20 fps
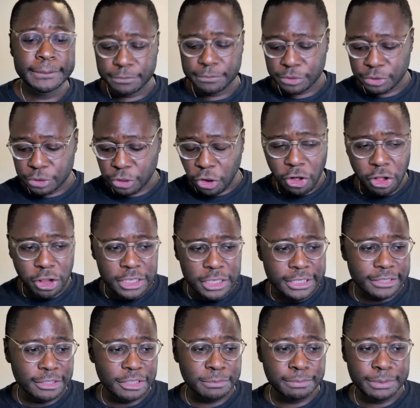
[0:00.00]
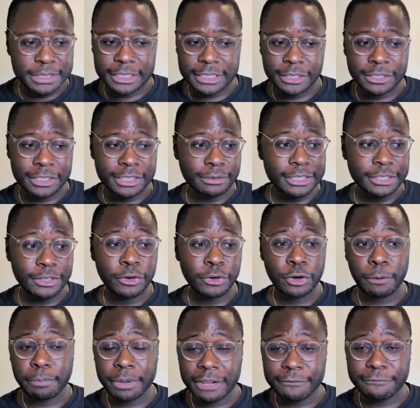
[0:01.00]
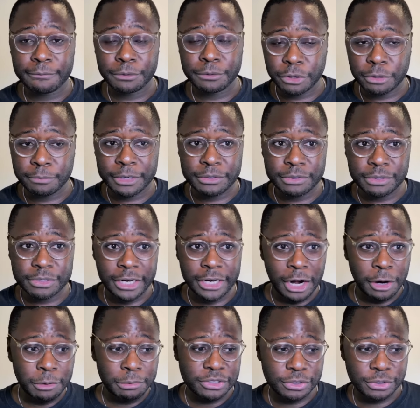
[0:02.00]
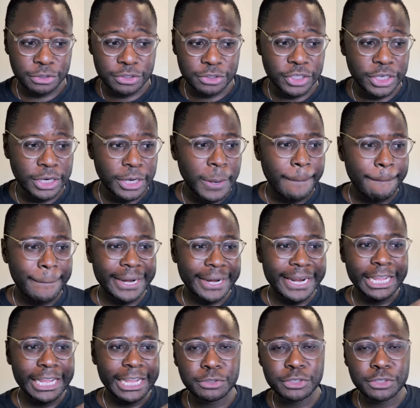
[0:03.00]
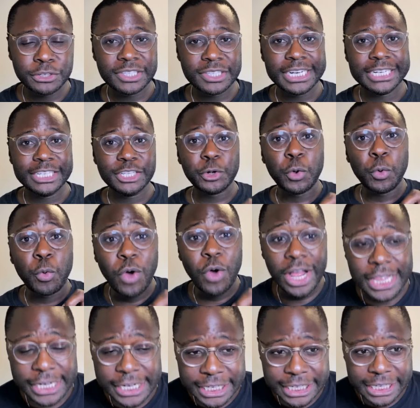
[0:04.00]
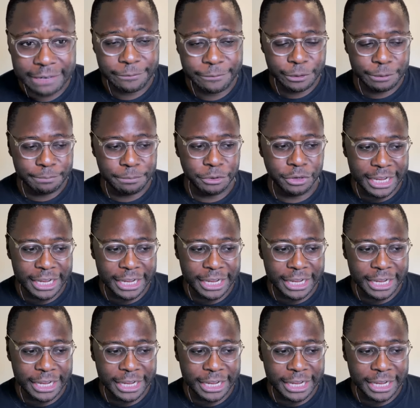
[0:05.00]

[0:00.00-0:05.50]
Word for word: So all this is being done directly on our platform metrics and our research, but it helps you understand the quality of a crypto